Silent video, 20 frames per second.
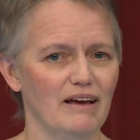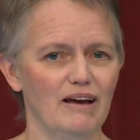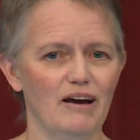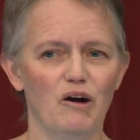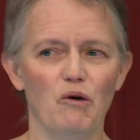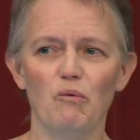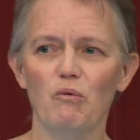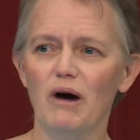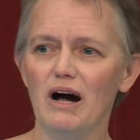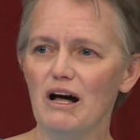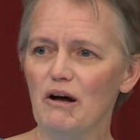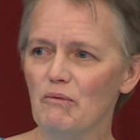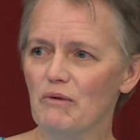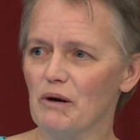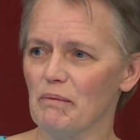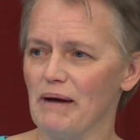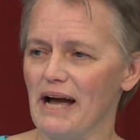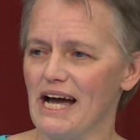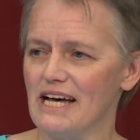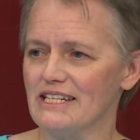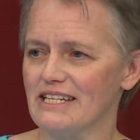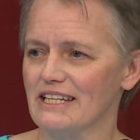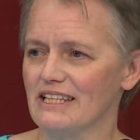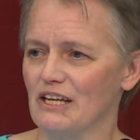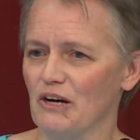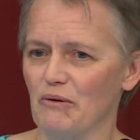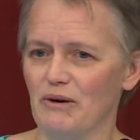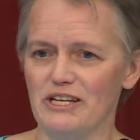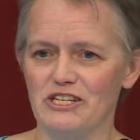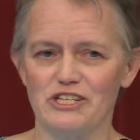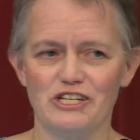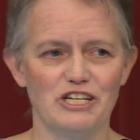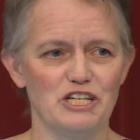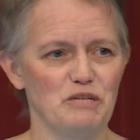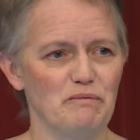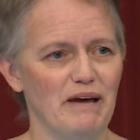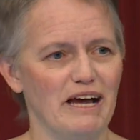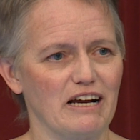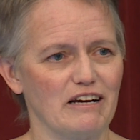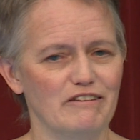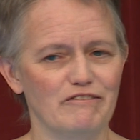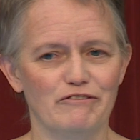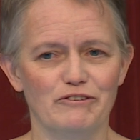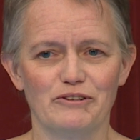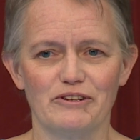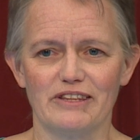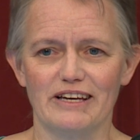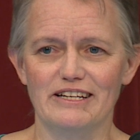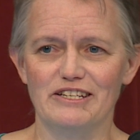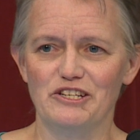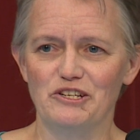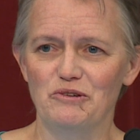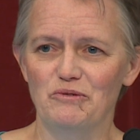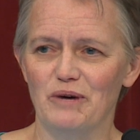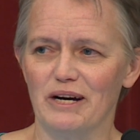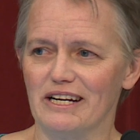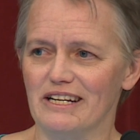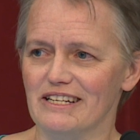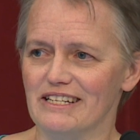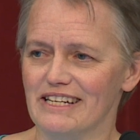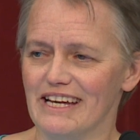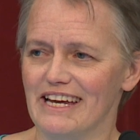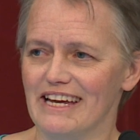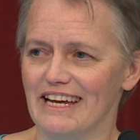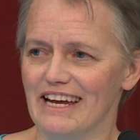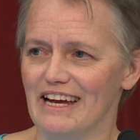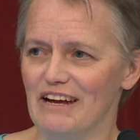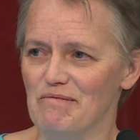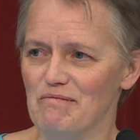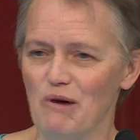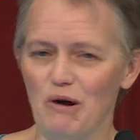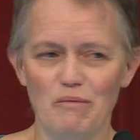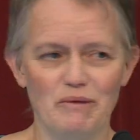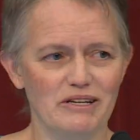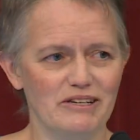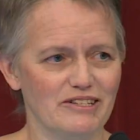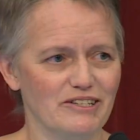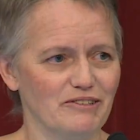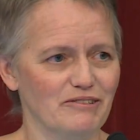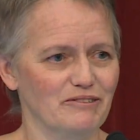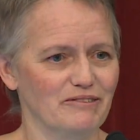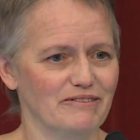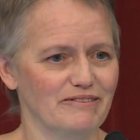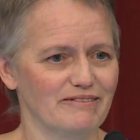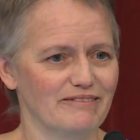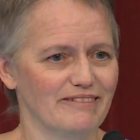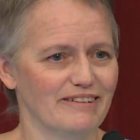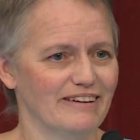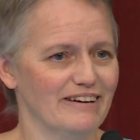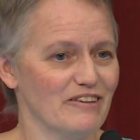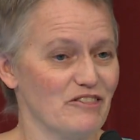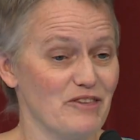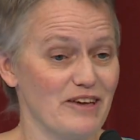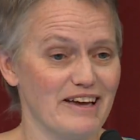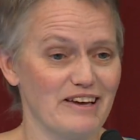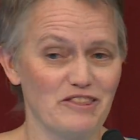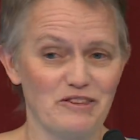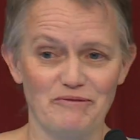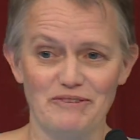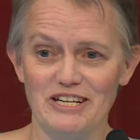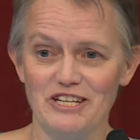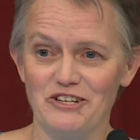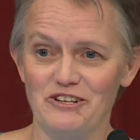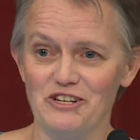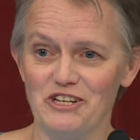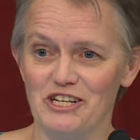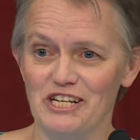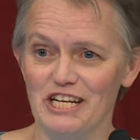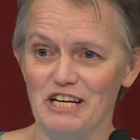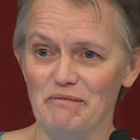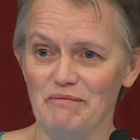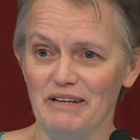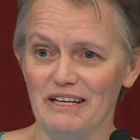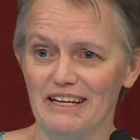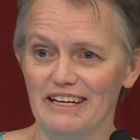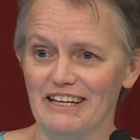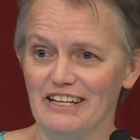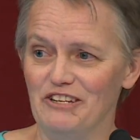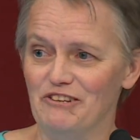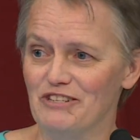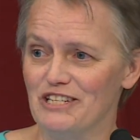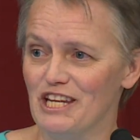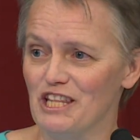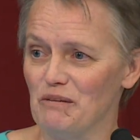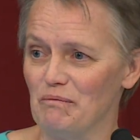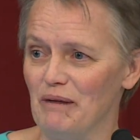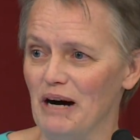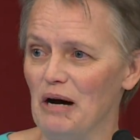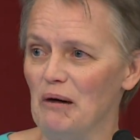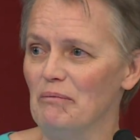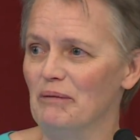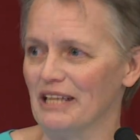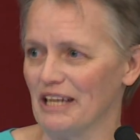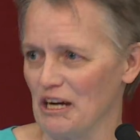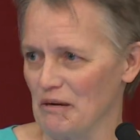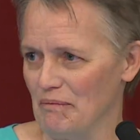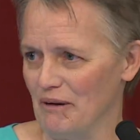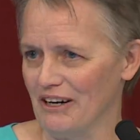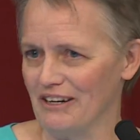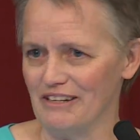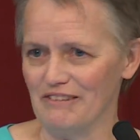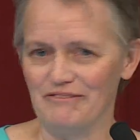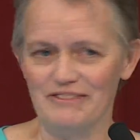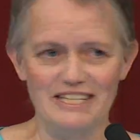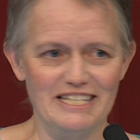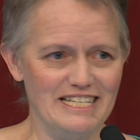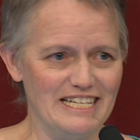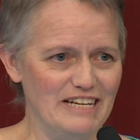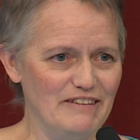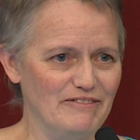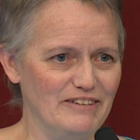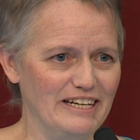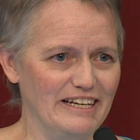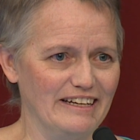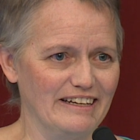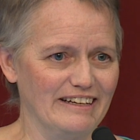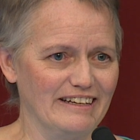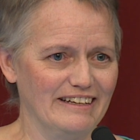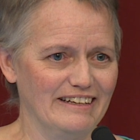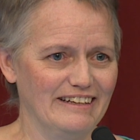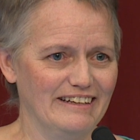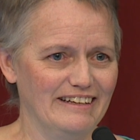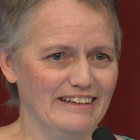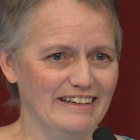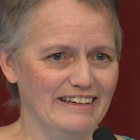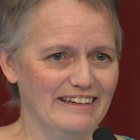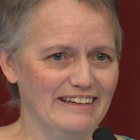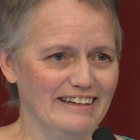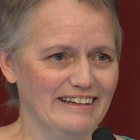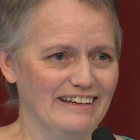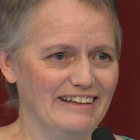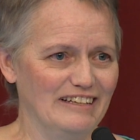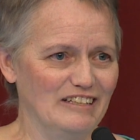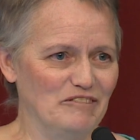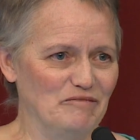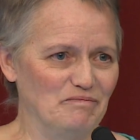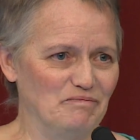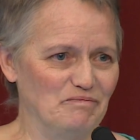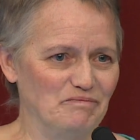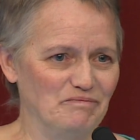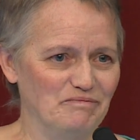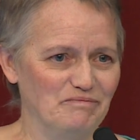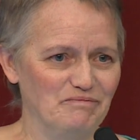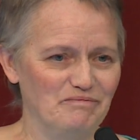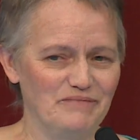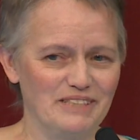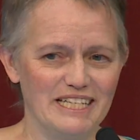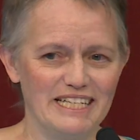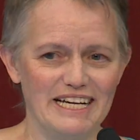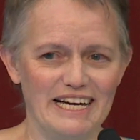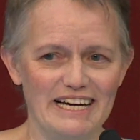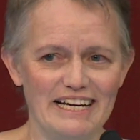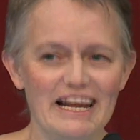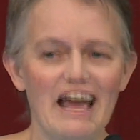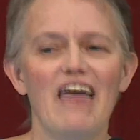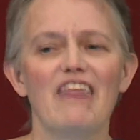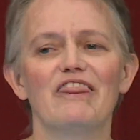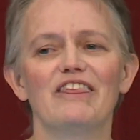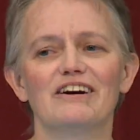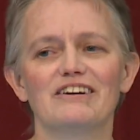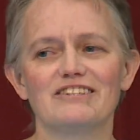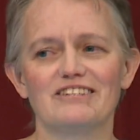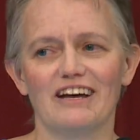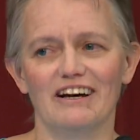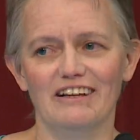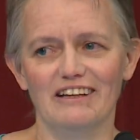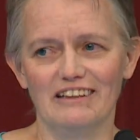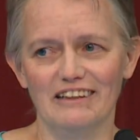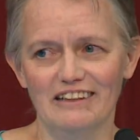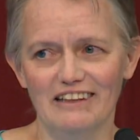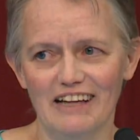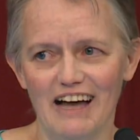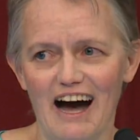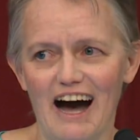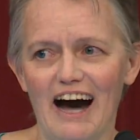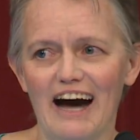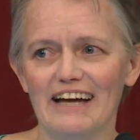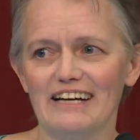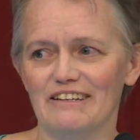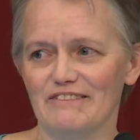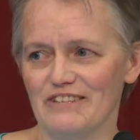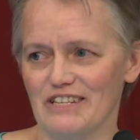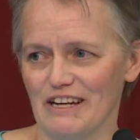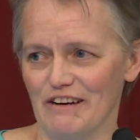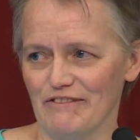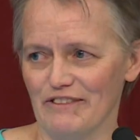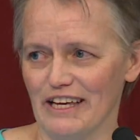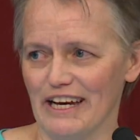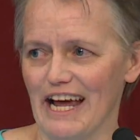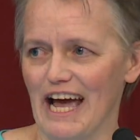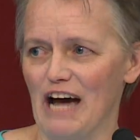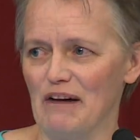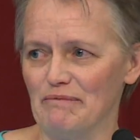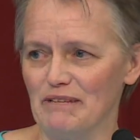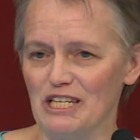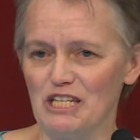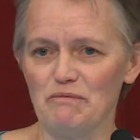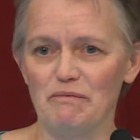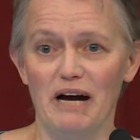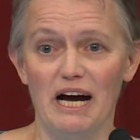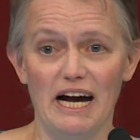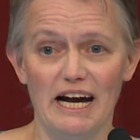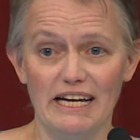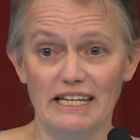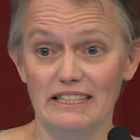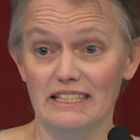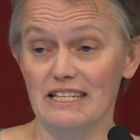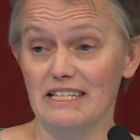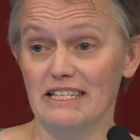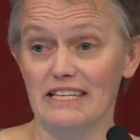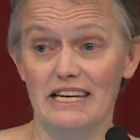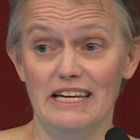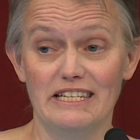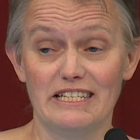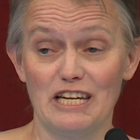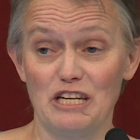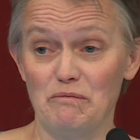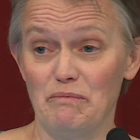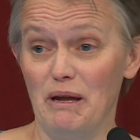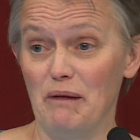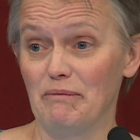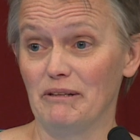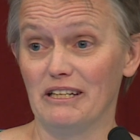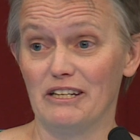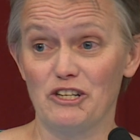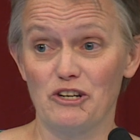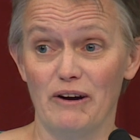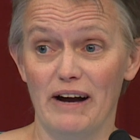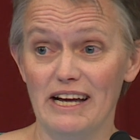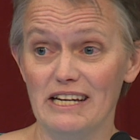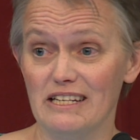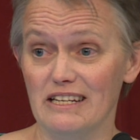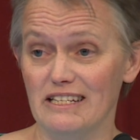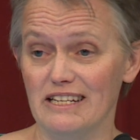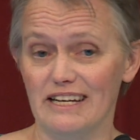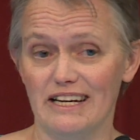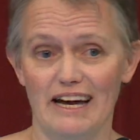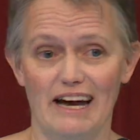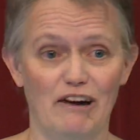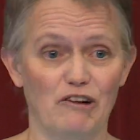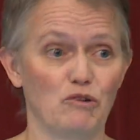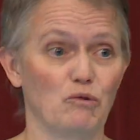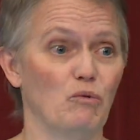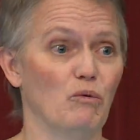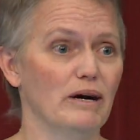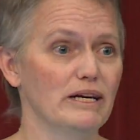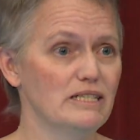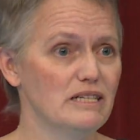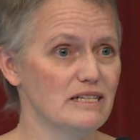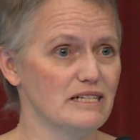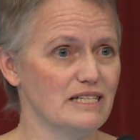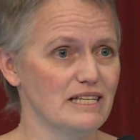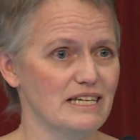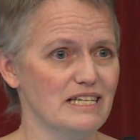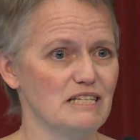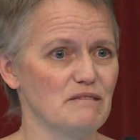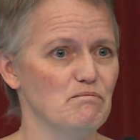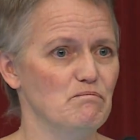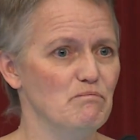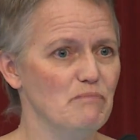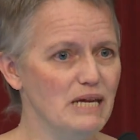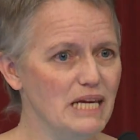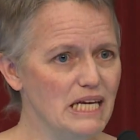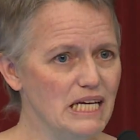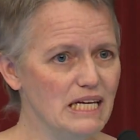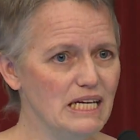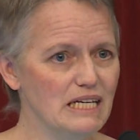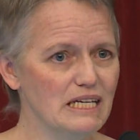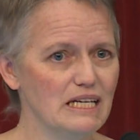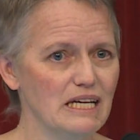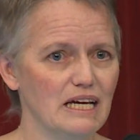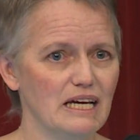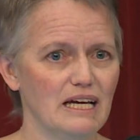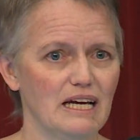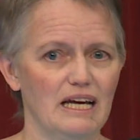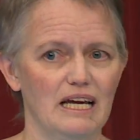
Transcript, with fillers: While we're passing the questions back and forth, I do want to take a moment to Uh, thank the research team. You see the public part of this evening um, tonight. There's a lot of stuff that happens behind the scenes as people are trying to dig out, what does this mean?